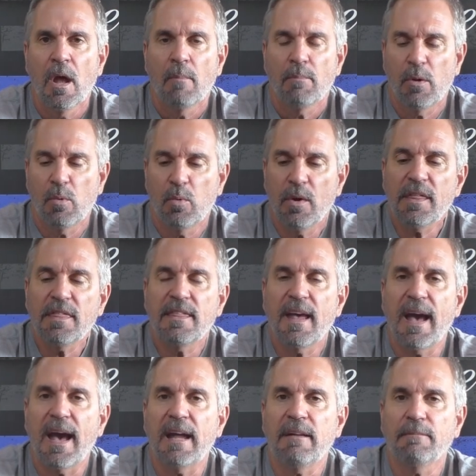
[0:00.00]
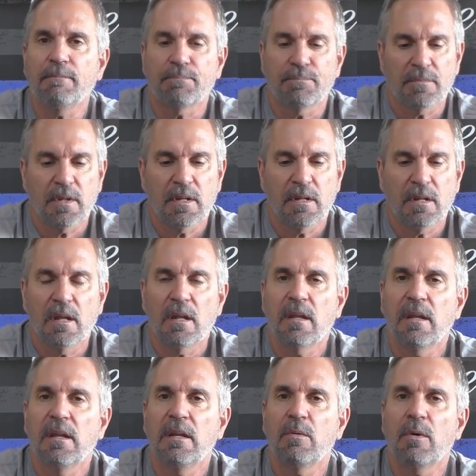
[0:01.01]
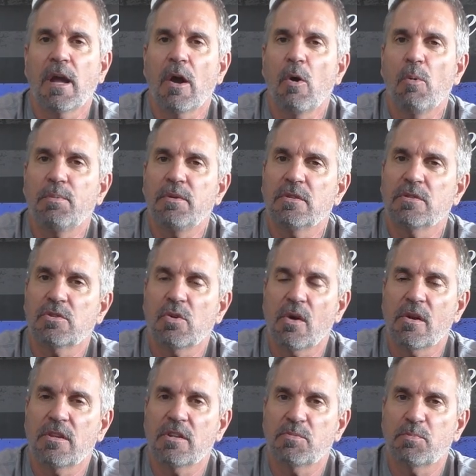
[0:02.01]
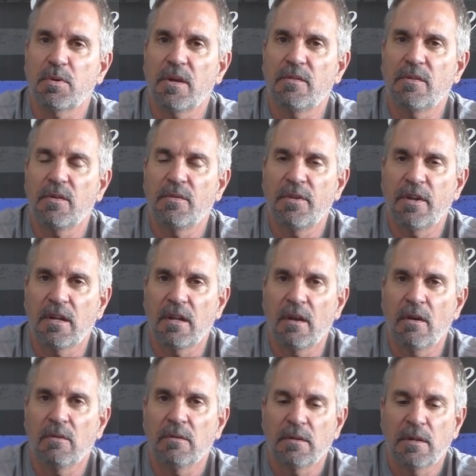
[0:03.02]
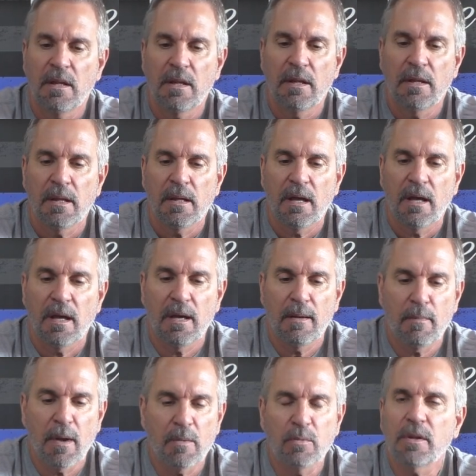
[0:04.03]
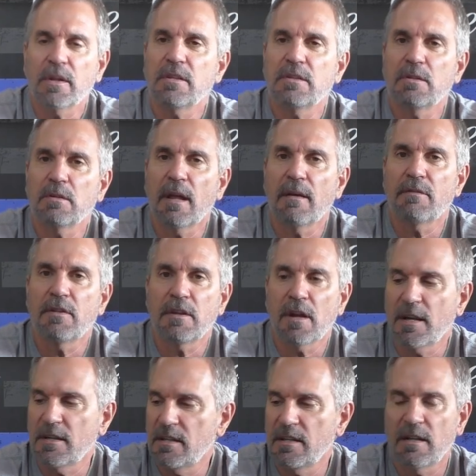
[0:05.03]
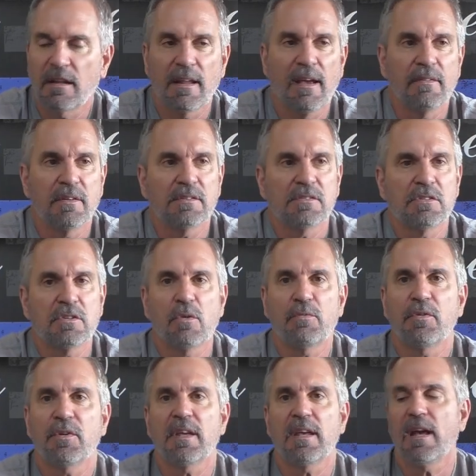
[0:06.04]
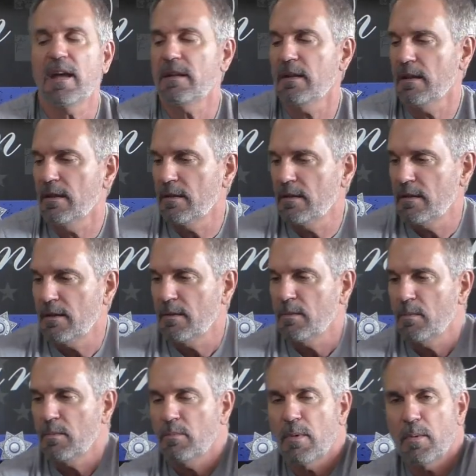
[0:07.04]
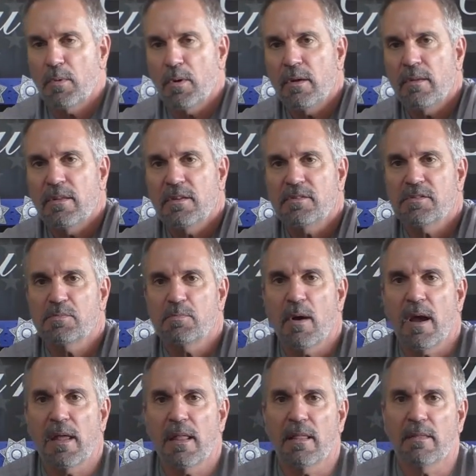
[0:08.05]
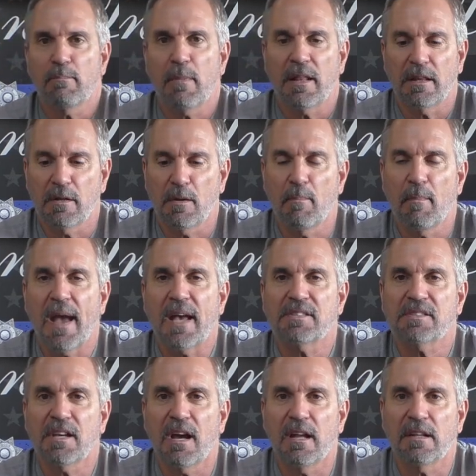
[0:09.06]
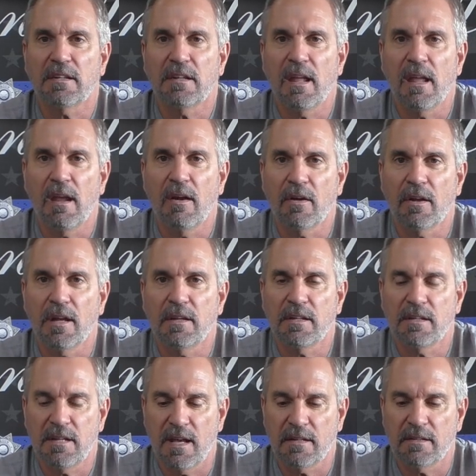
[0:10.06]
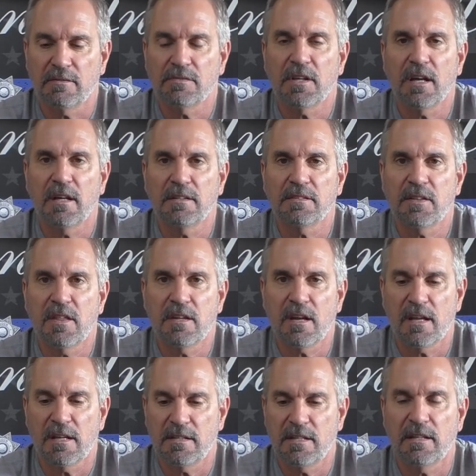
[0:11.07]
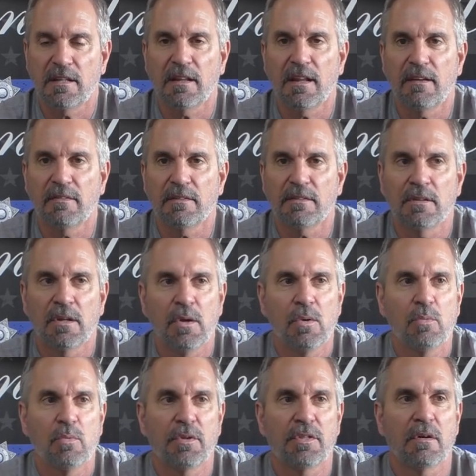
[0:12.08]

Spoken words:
But with that, anyway, I hope you enjoyed this preview video. I really do love the 1911s. And don't forget, remember, this is my little mascot Airgun Detective gun is the 1911 with